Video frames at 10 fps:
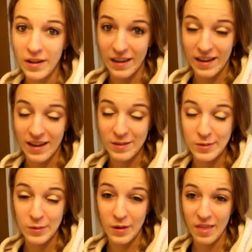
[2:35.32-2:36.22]
Okay, guys,
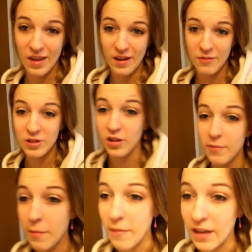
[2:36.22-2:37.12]
so I thought I would show
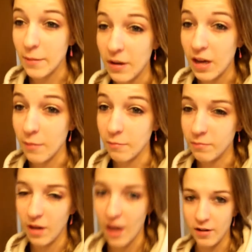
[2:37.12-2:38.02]
you my makeup.
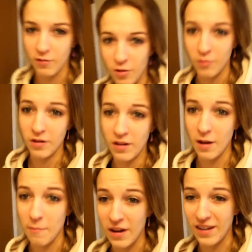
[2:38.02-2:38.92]
I don't know,
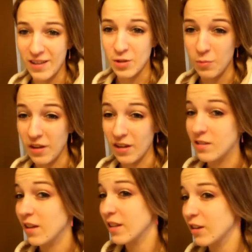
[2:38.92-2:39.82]
I'm not going to zoom in
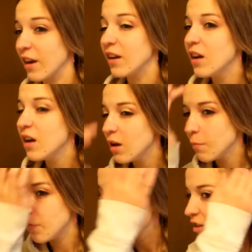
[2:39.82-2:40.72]
because it's not that great,
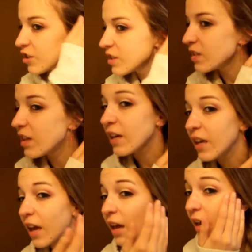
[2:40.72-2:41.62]
but it's just
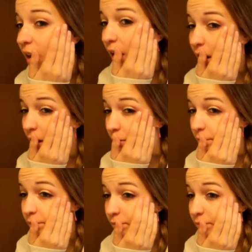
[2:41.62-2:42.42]
like a